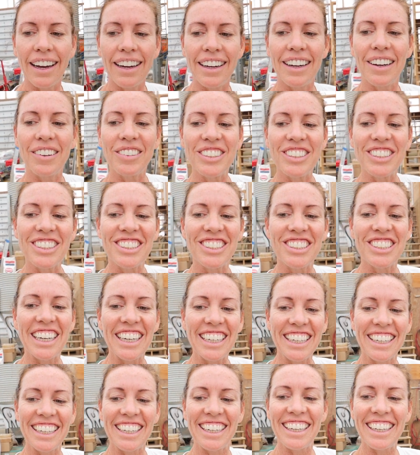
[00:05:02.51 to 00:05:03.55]
I was just
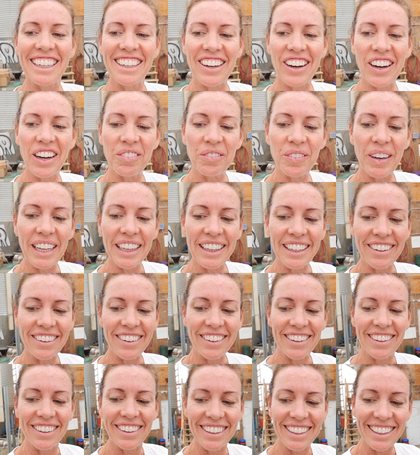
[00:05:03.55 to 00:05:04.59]
checking in on my
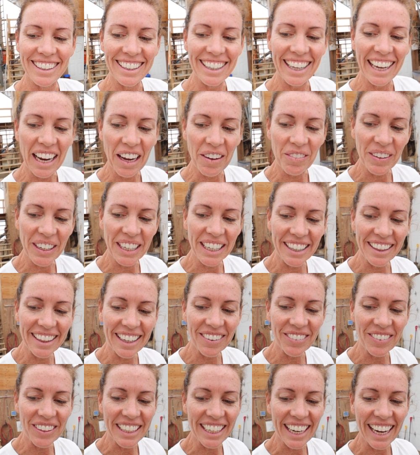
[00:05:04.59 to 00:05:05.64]
little lammy
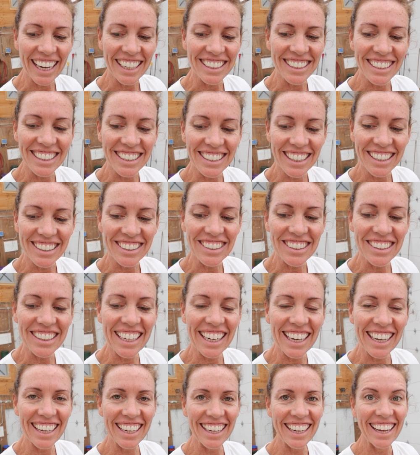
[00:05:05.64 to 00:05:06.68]
that we casted
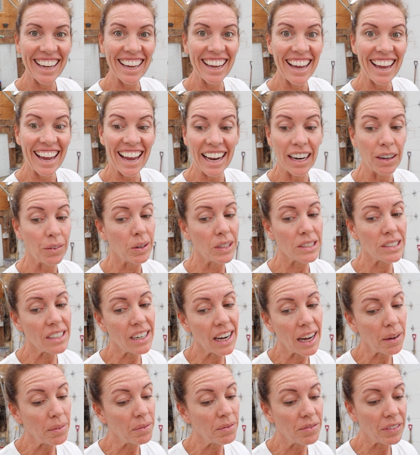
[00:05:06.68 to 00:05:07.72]
yesterday, and it wasn't
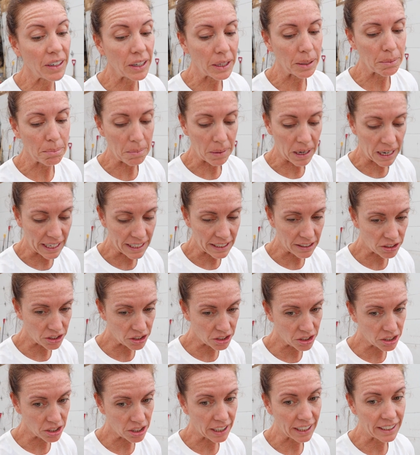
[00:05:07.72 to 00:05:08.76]
up very
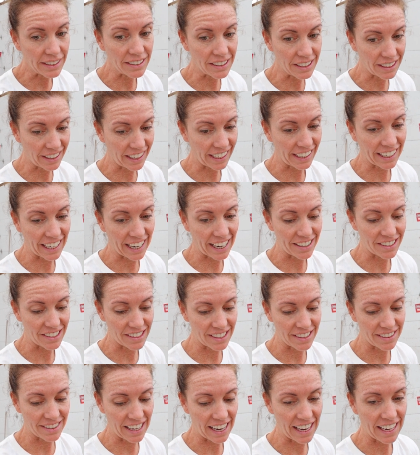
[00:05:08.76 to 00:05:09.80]
much until I
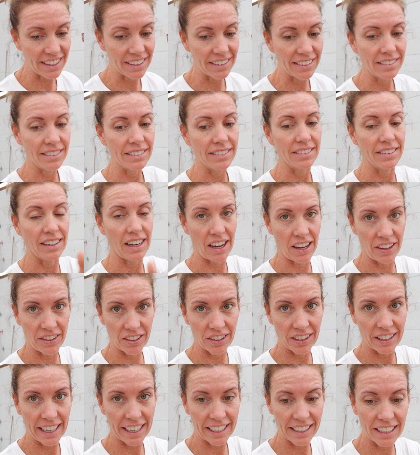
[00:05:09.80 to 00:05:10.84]
casted that
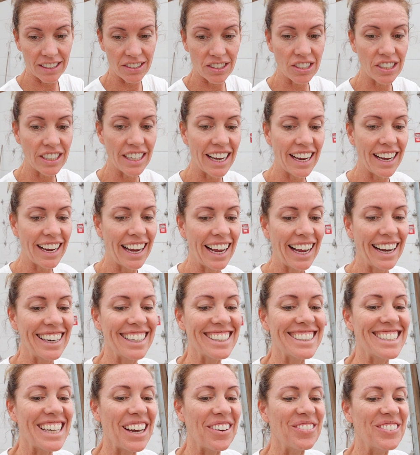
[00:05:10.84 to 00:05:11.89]
other leg yesterday, and
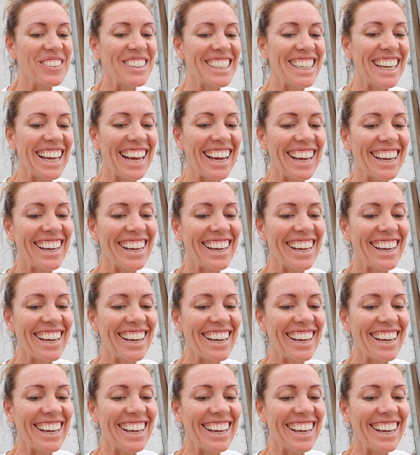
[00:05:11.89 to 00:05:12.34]
it's up today.